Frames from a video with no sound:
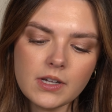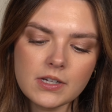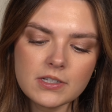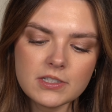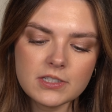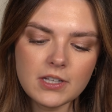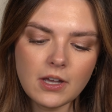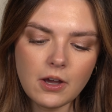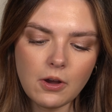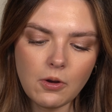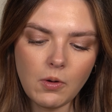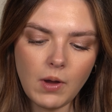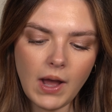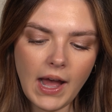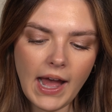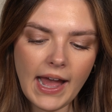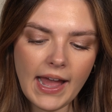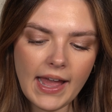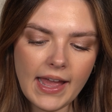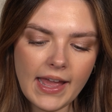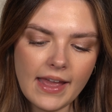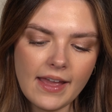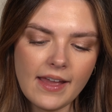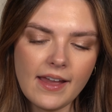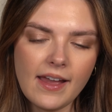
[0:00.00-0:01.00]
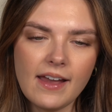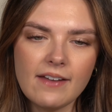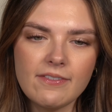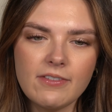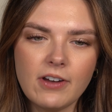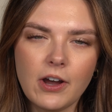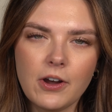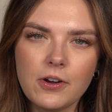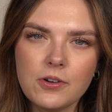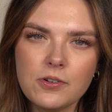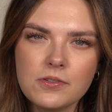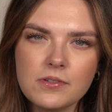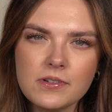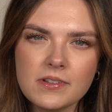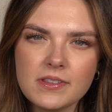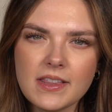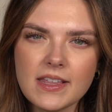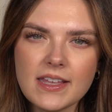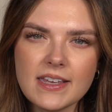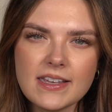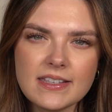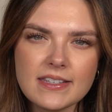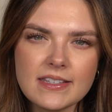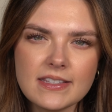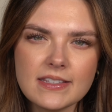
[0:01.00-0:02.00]
So I have owned
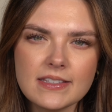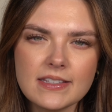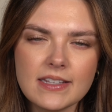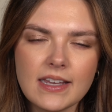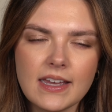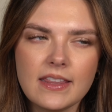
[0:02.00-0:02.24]
this